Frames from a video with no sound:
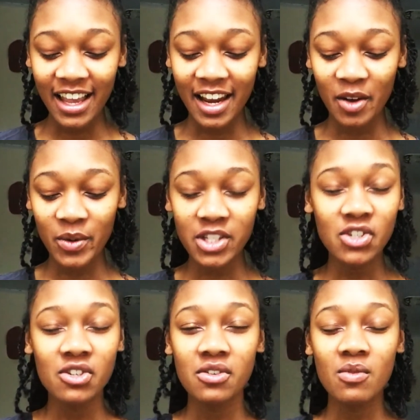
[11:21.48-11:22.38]
And I
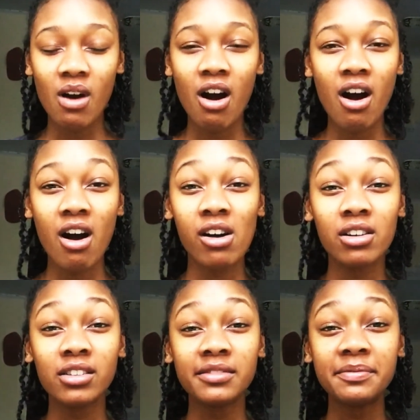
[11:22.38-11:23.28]
wish you
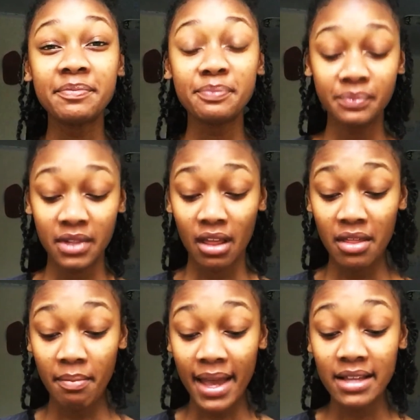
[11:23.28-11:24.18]
all
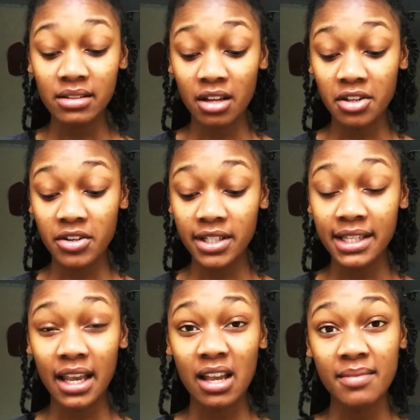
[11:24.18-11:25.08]
the best on your
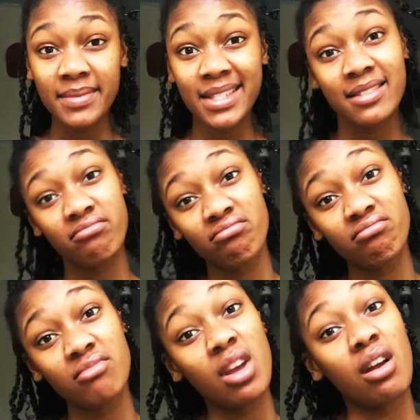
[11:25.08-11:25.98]
exams.
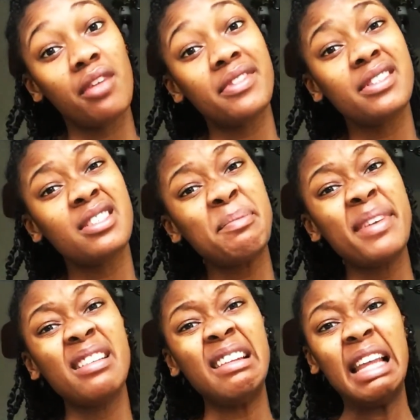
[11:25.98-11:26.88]
This is a
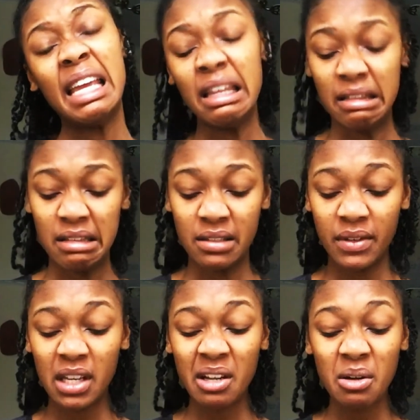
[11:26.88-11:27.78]
bit late, this
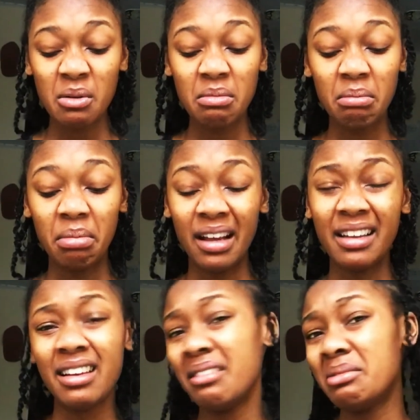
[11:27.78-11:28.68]
video, but